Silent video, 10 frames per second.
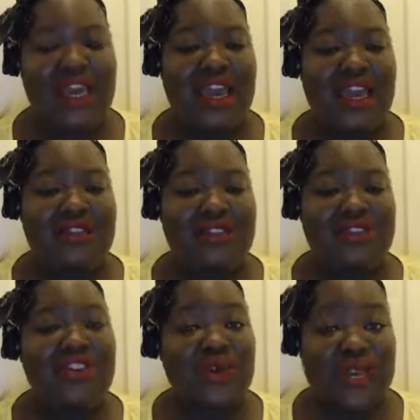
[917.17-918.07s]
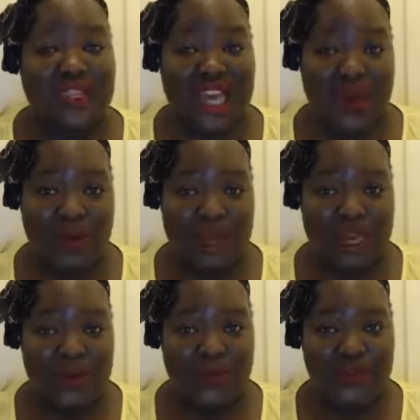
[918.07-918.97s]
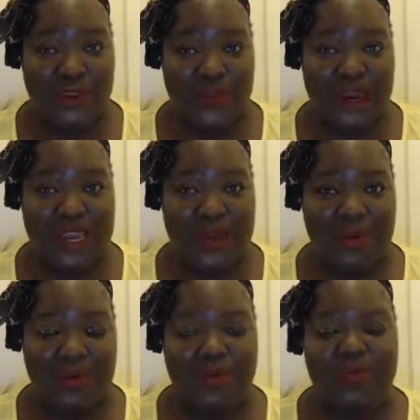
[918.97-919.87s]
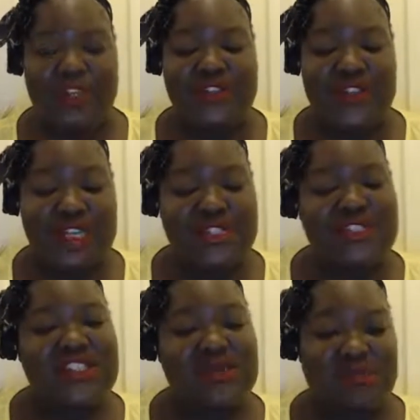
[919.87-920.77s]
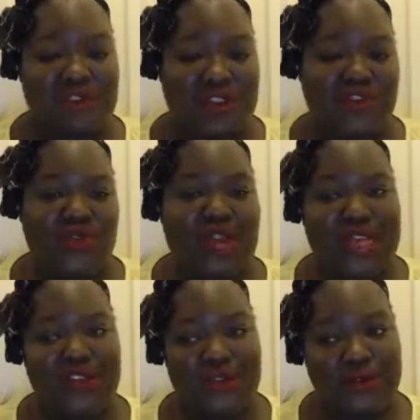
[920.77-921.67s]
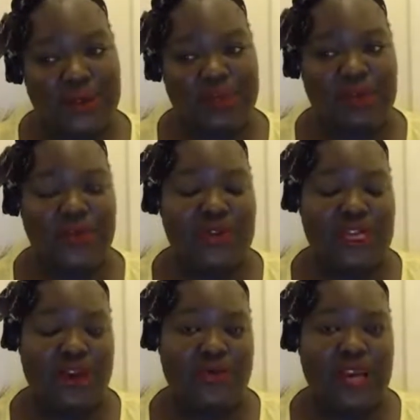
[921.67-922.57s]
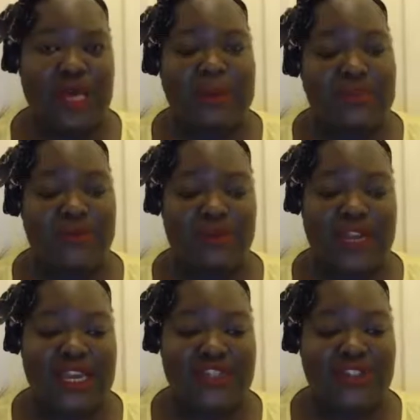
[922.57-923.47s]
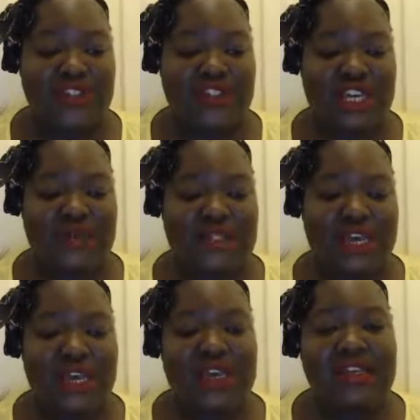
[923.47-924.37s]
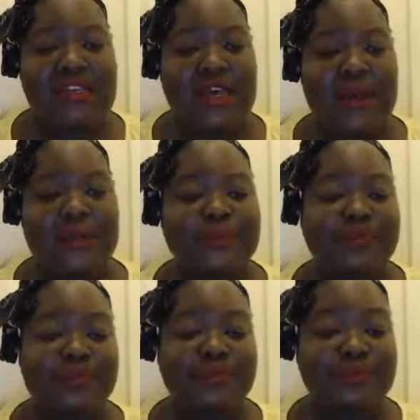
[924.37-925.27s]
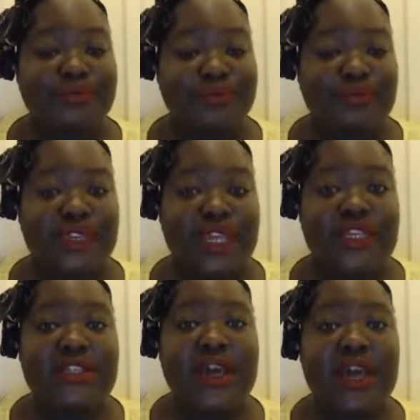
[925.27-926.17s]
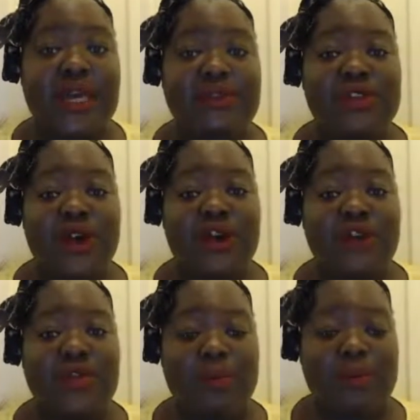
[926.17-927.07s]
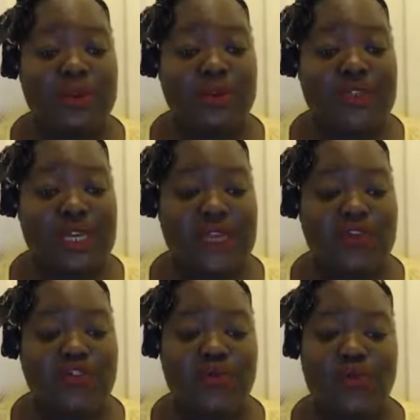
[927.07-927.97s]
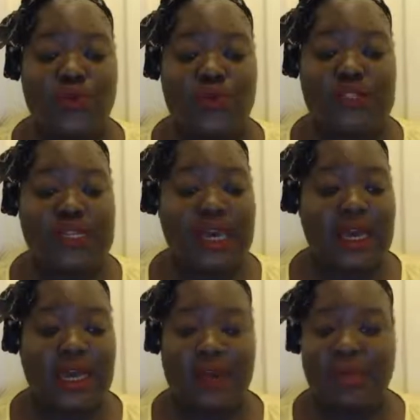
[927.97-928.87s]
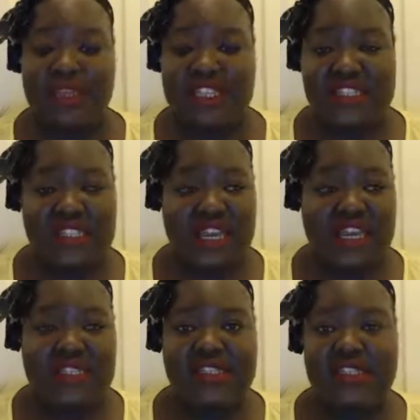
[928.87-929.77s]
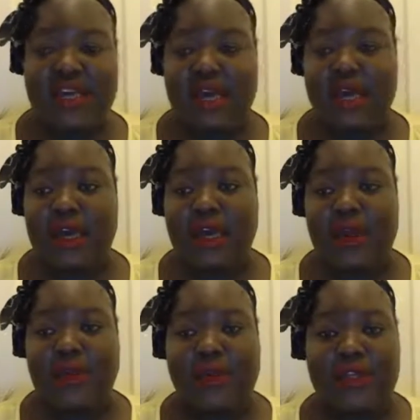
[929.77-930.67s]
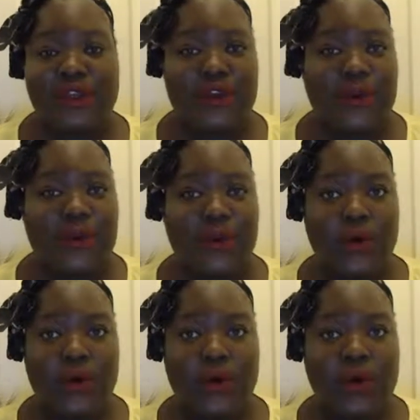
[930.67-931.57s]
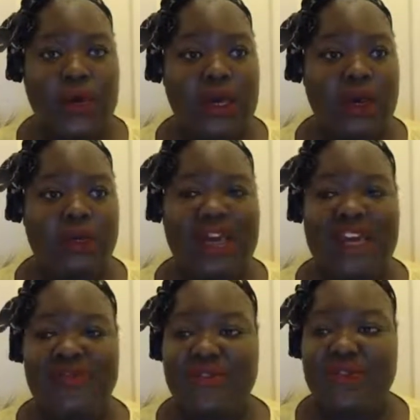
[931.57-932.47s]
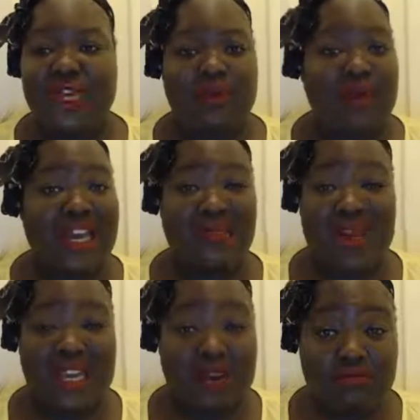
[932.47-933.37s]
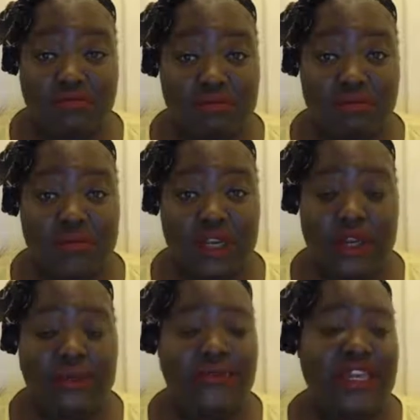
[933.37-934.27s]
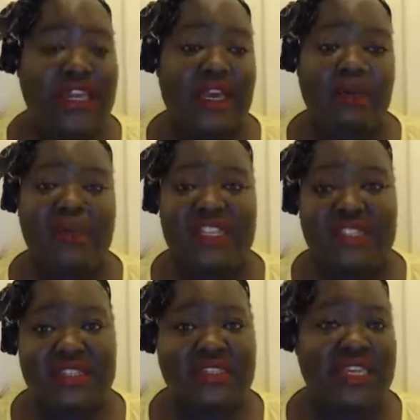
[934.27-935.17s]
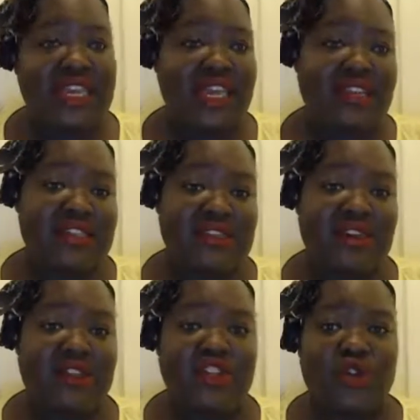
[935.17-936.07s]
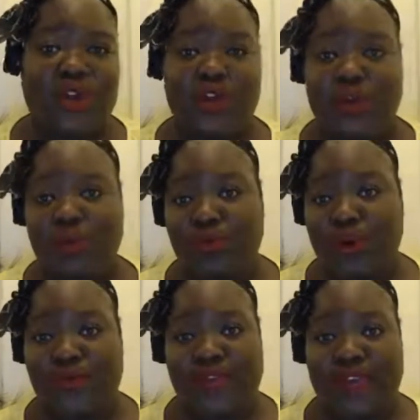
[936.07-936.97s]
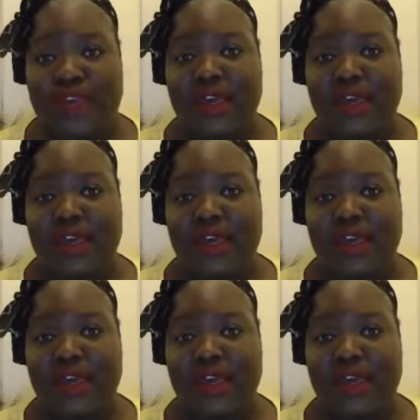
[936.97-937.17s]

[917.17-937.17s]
and going that way. All right. So that's the spiritual kind of building of purposeful relationships. So in terms of building towards a business, or whatever it might be, I'm thinking a business, a Kickstarter, a non-profit,